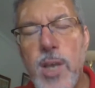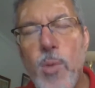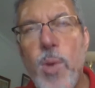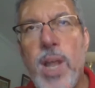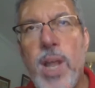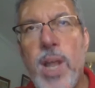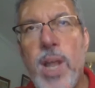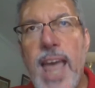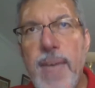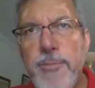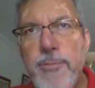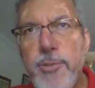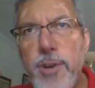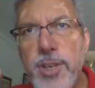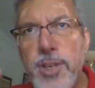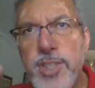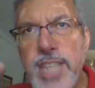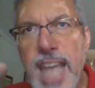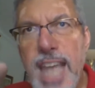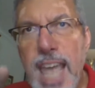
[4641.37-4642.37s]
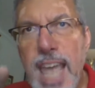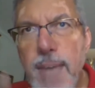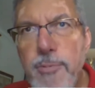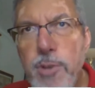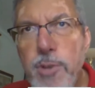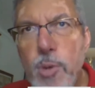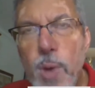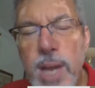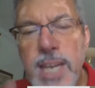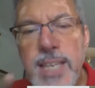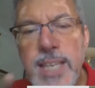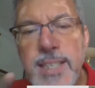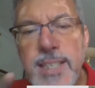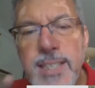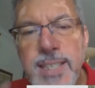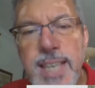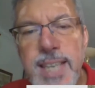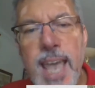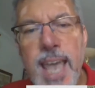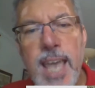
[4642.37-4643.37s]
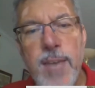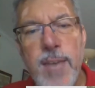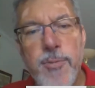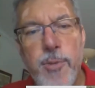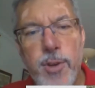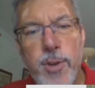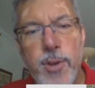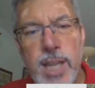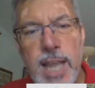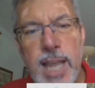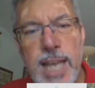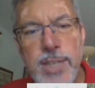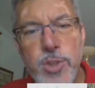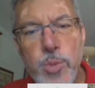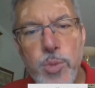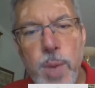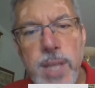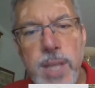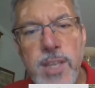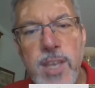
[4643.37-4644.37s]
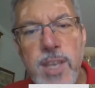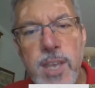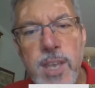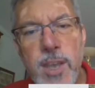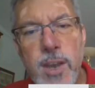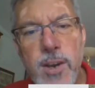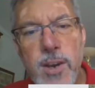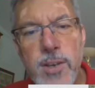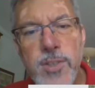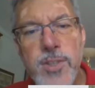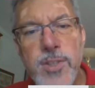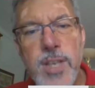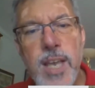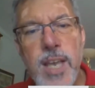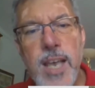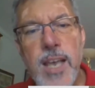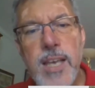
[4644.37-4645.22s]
well, first, everyone is saying for the last 20 years,